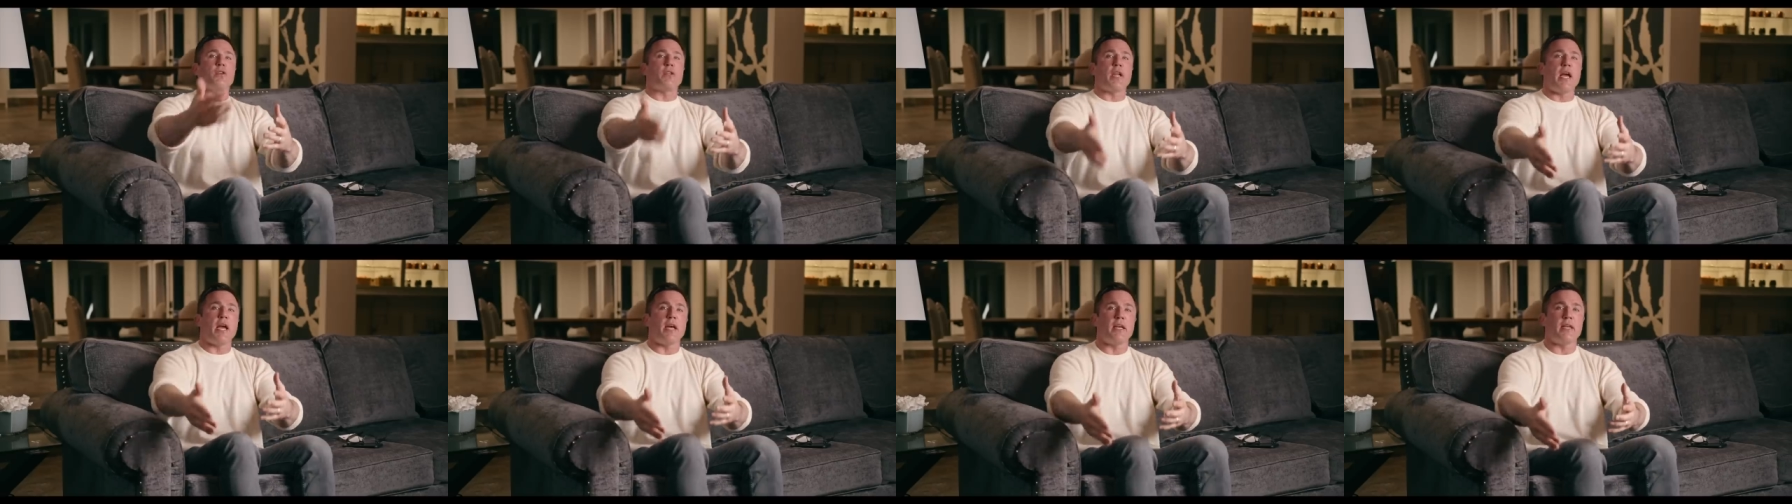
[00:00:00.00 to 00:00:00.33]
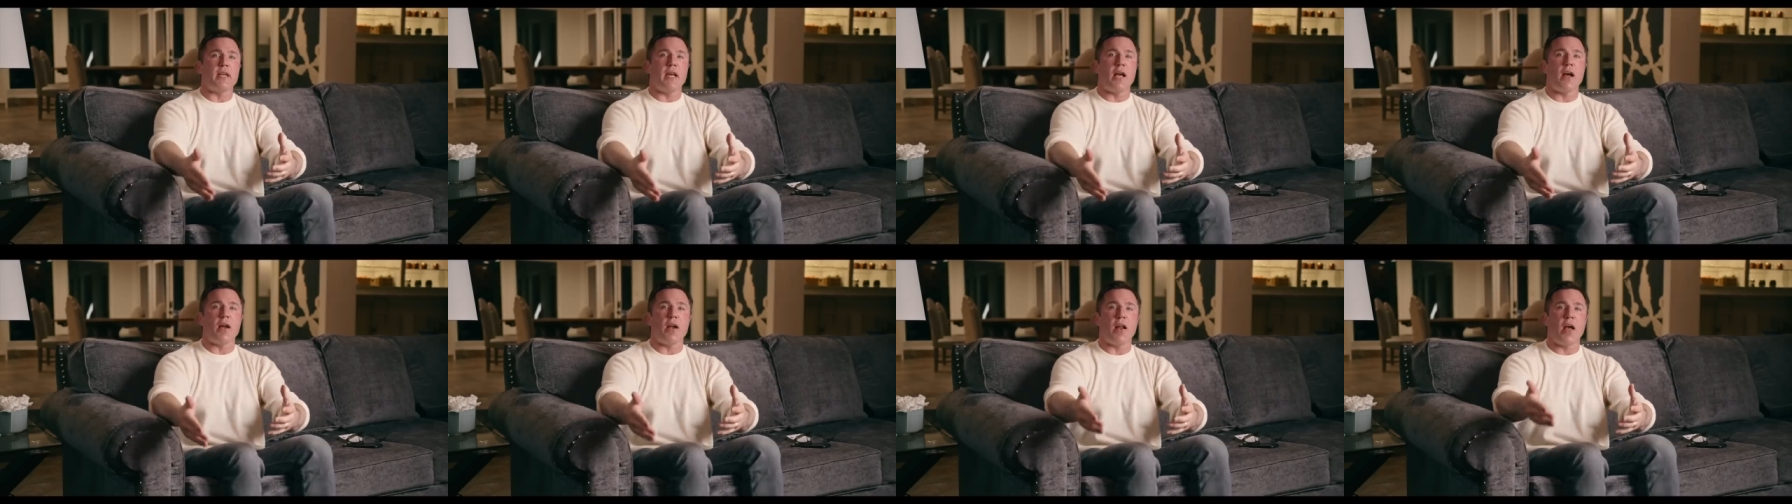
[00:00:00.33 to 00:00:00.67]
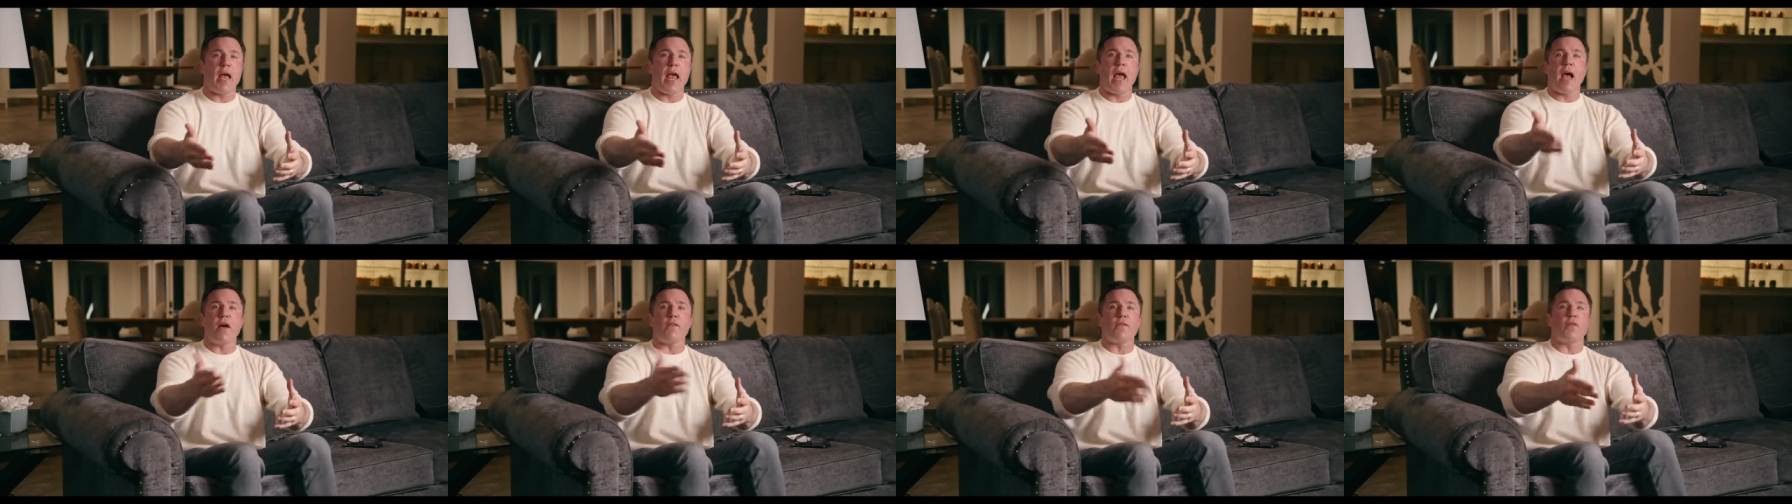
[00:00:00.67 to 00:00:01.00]
takedown
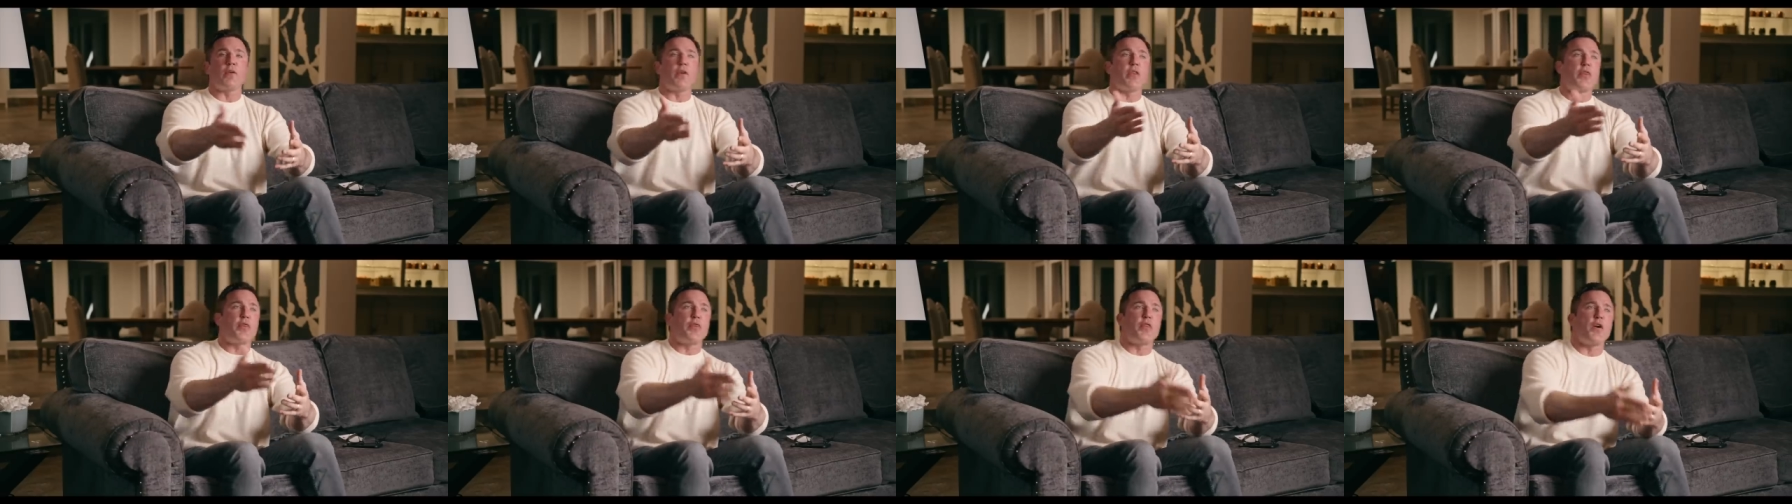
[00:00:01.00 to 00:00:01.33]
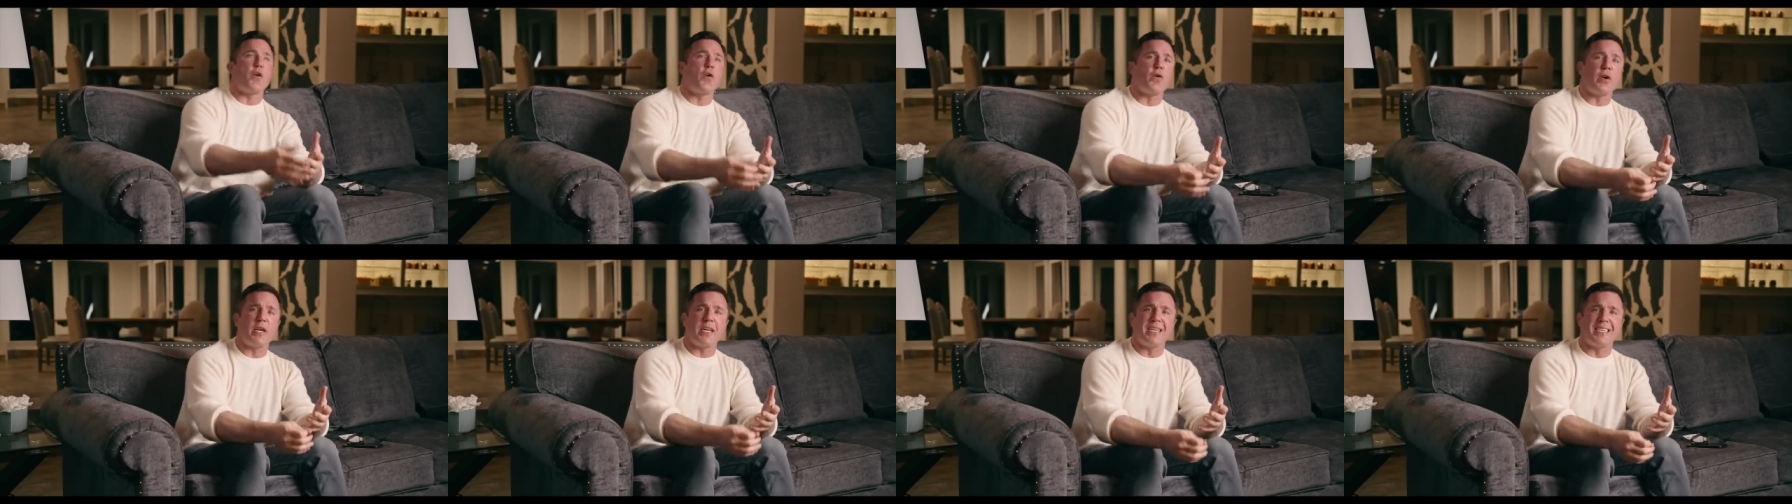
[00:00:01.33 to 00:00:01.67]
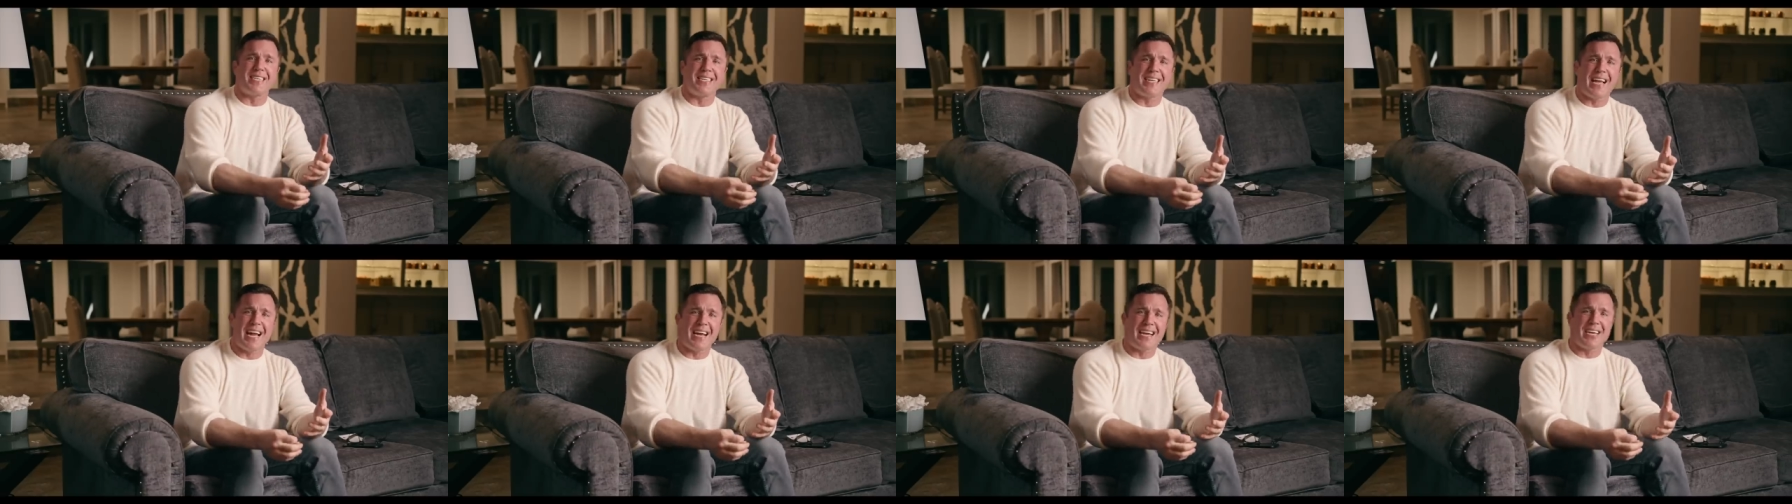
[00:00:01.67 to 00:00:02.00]
every 30
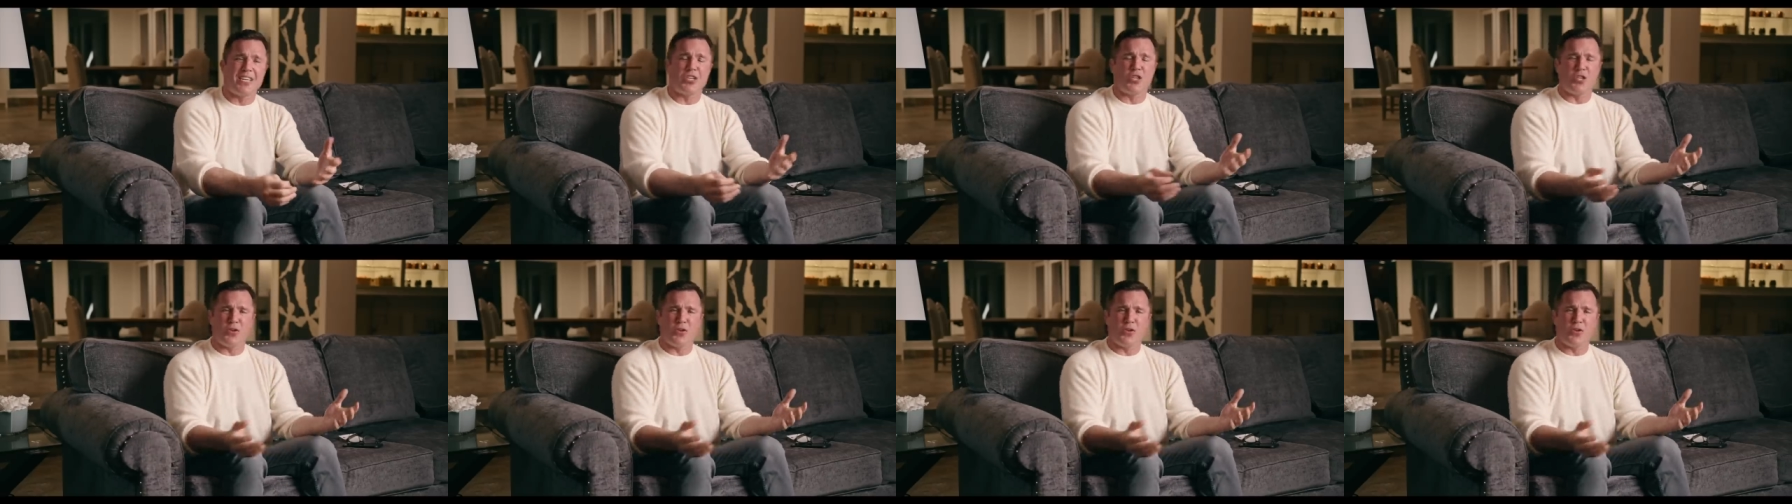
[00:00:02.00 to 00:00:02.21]
seconds.